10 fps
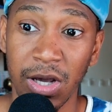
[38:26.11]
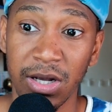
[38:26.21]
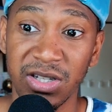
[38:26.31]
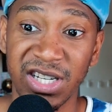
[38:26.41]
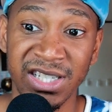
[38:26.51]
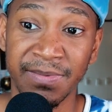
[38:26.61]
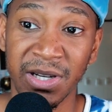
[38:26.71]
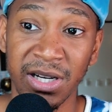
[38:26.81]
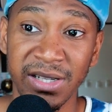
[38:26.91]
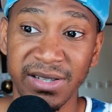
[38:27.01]
just
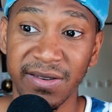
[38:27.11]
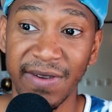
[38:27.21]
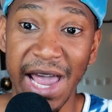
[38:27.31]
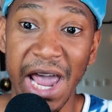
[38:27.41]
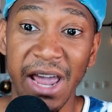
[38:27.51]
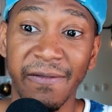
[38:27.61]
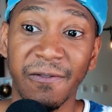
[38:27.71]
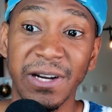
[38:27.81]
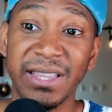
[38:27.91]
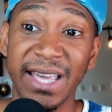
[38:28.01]
because of
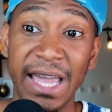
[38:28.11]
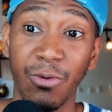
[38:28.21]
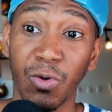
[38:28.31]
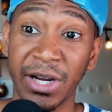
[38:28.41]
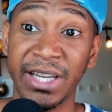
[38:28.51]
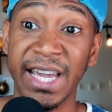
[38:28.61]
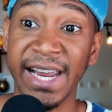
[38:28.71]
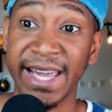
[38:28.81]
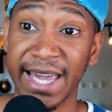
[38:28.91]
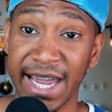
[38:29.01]
everything we're
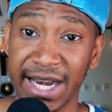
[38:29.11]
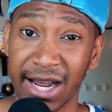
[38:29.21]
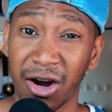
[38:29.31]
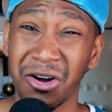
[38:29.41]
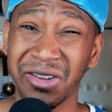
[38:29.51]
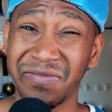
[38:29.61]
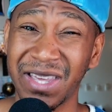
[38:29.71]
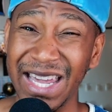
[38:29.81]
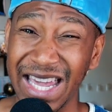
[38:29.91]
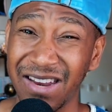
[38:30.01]
getting in it, all of the
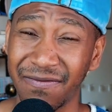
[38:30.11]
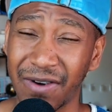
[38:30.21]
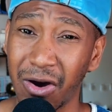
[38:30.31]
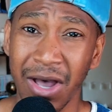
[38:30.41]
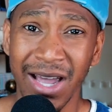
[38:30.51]
info.